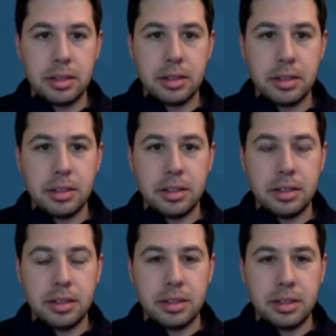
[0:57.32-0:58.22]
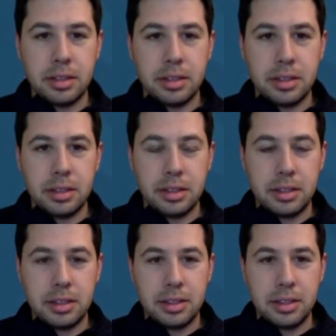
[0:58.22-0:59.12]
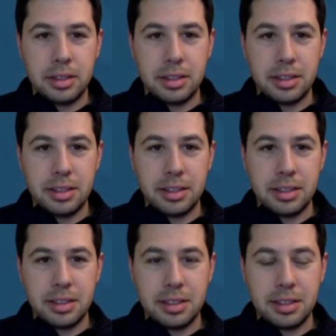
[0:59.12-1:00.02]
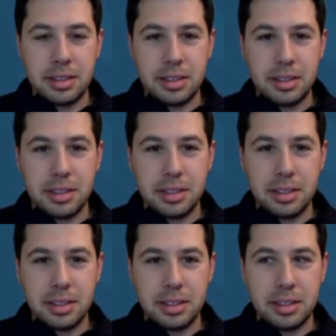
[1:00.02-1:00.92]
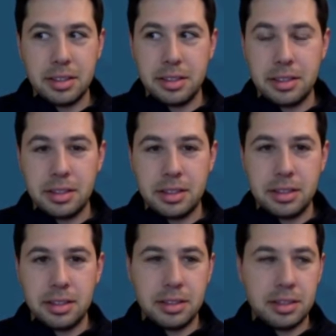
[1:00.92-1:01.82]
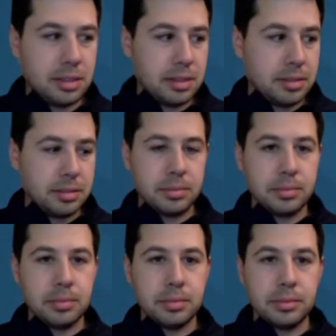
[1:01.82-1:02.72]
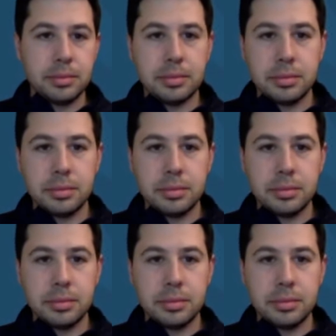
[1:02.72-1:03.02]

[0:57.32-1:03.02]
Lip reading: The person shown says nothing.